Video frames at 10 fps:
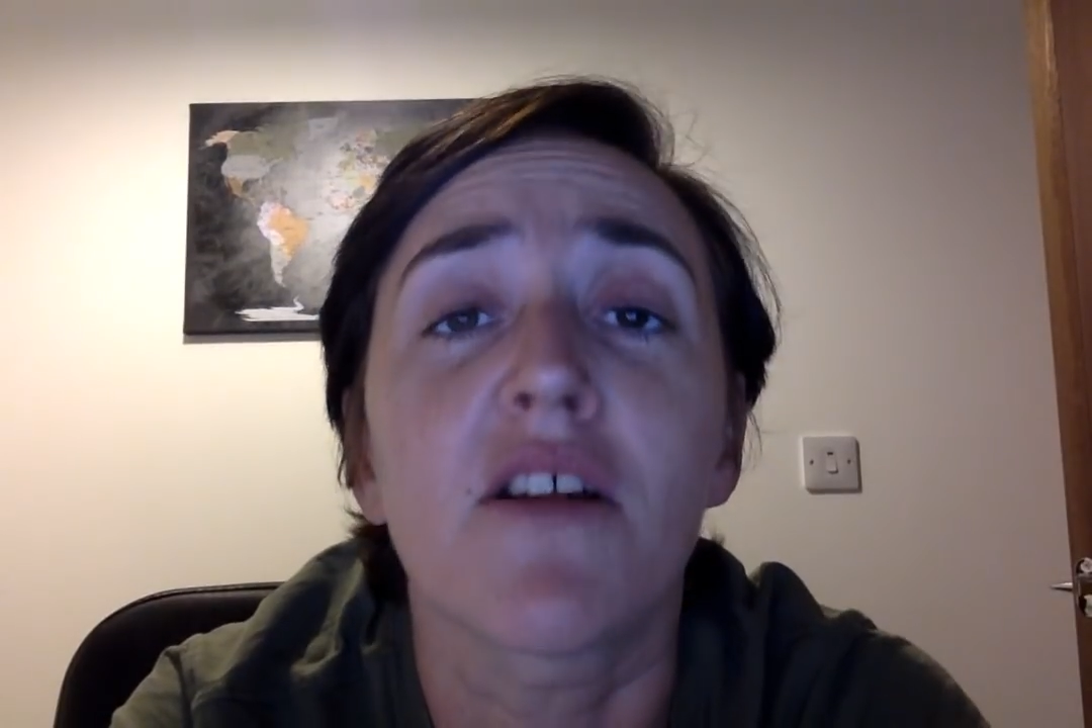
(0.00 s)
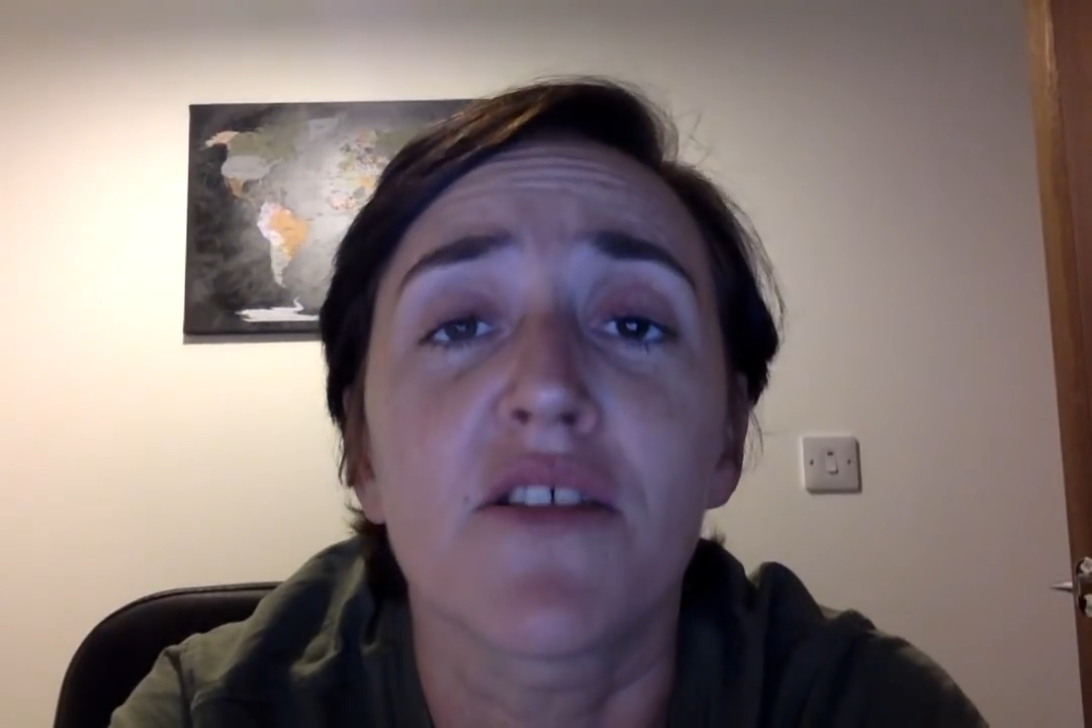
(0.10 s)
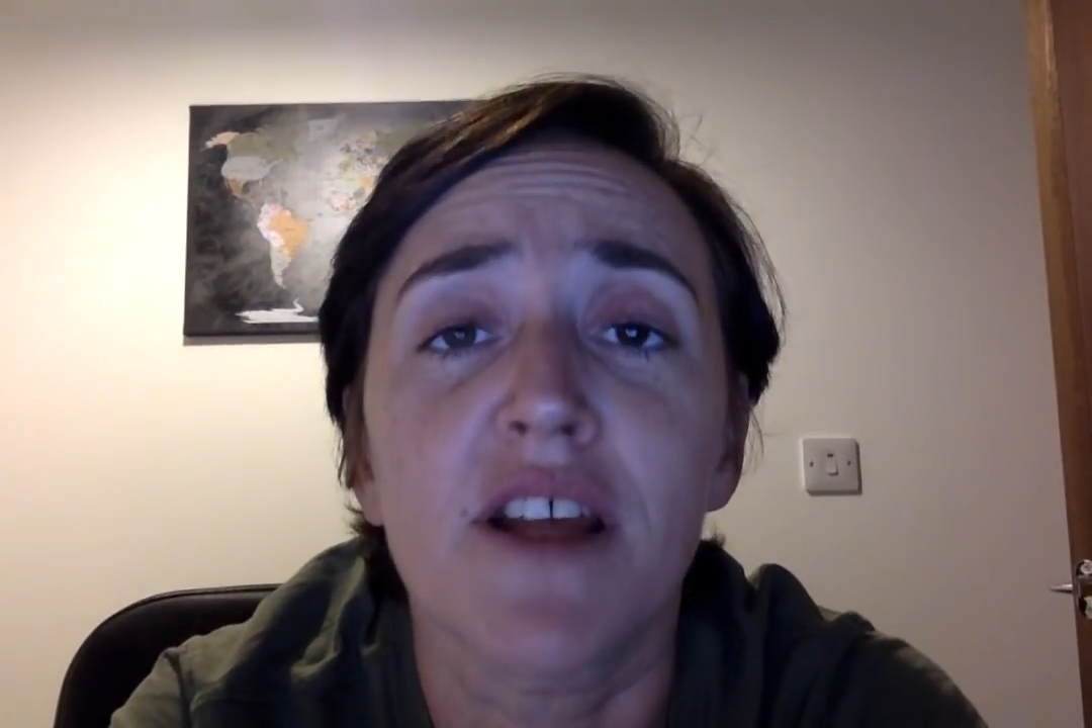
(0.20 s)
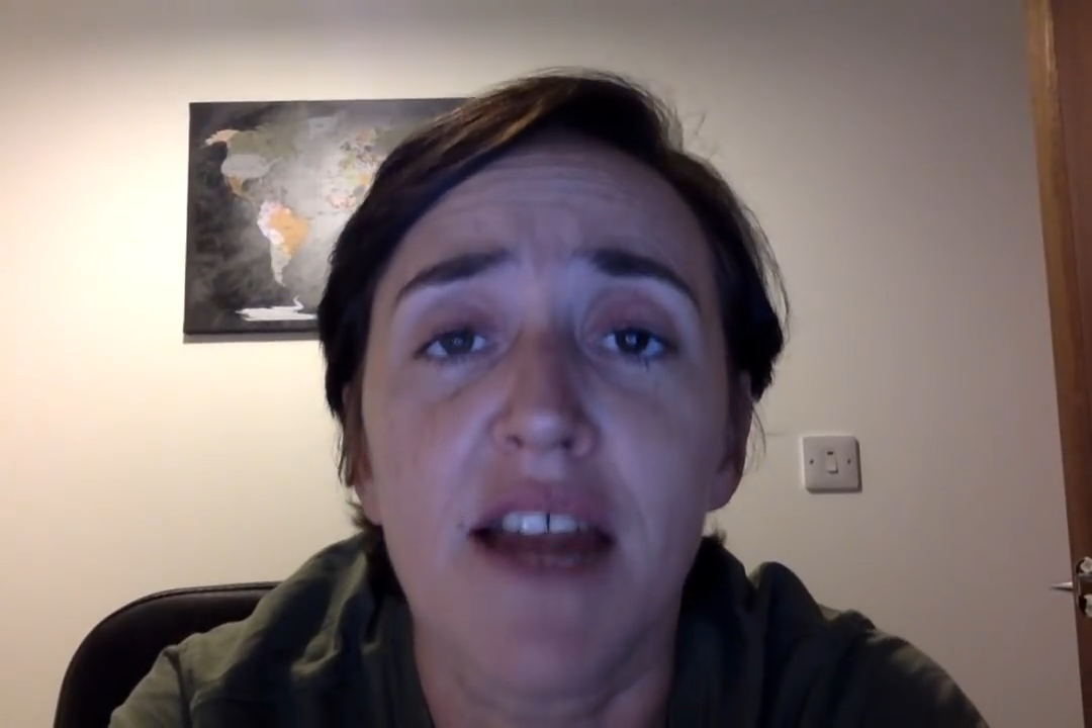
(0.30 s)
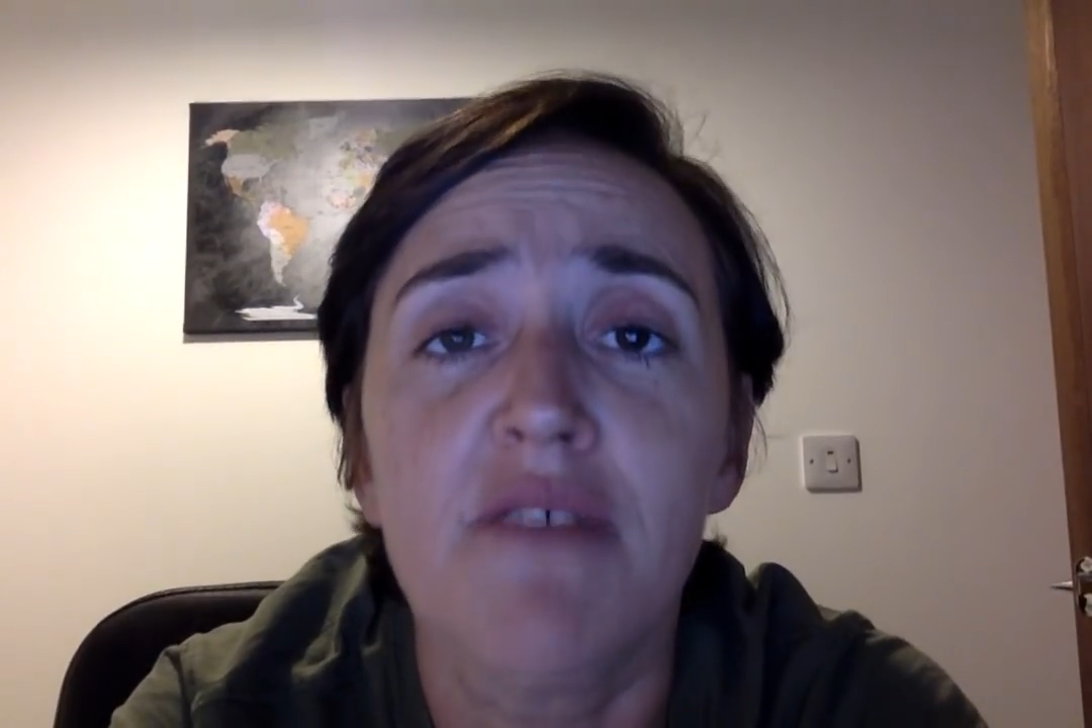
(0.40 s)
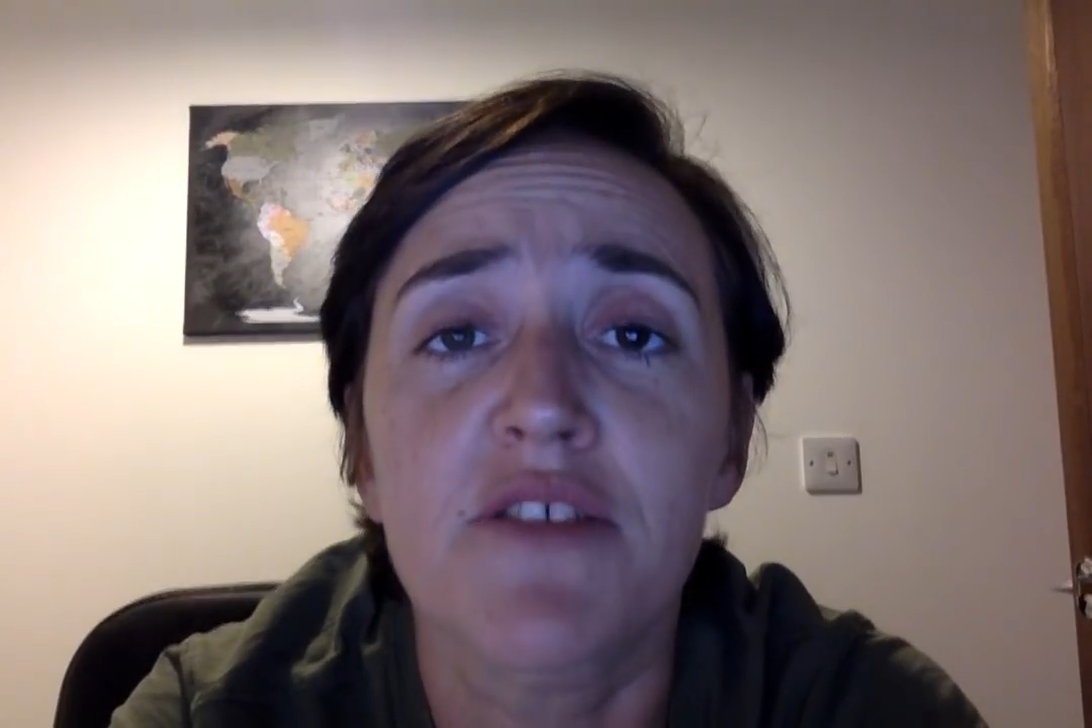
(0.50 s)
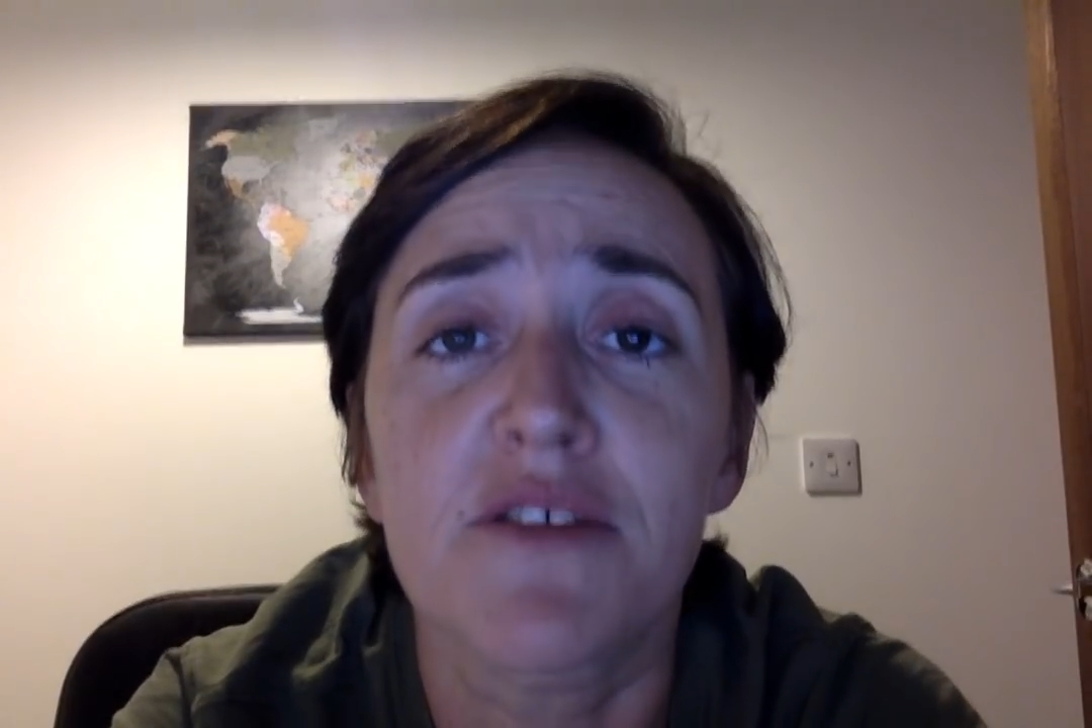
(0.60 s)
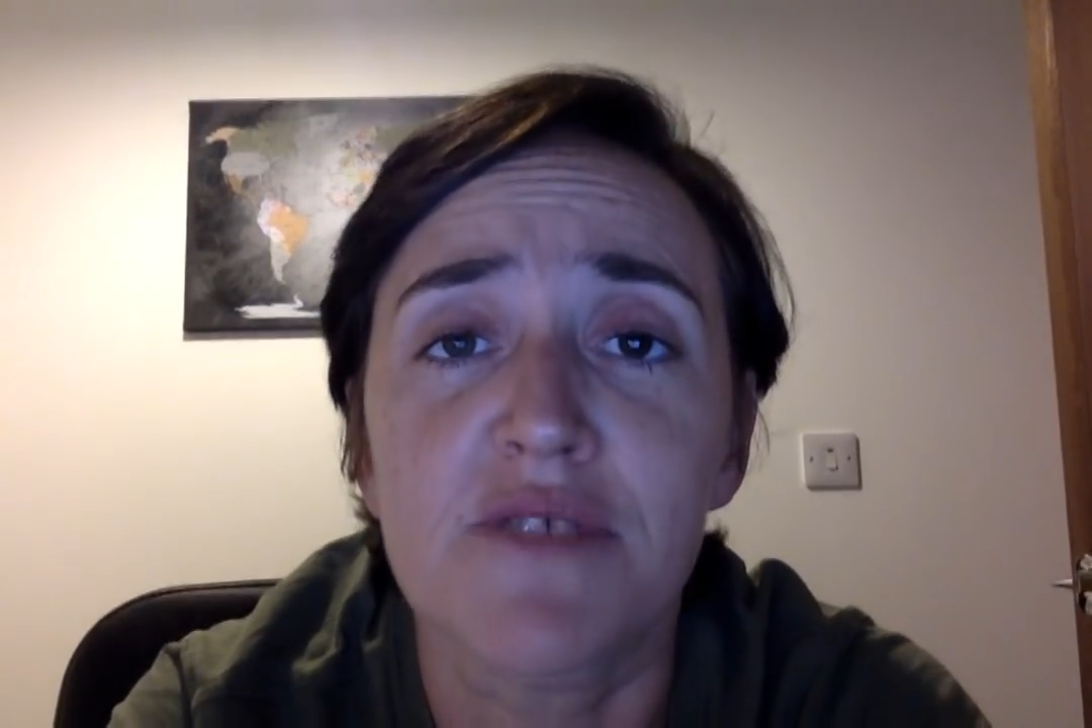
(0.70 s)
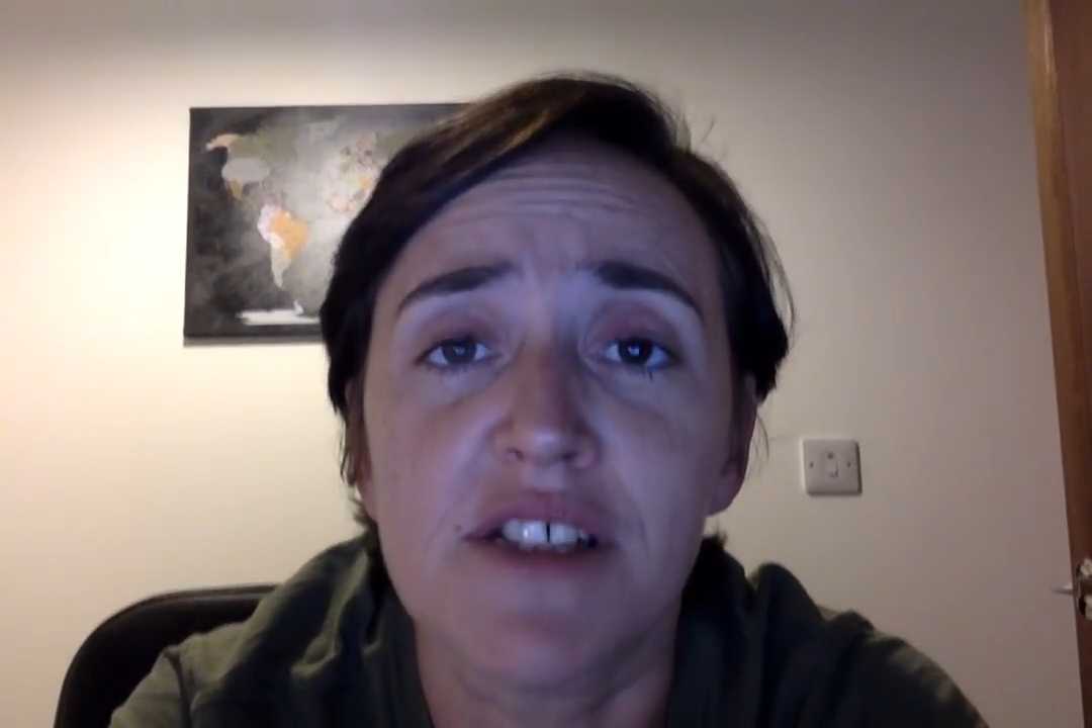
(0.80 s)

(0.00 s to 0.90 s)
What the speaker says: on the 11th of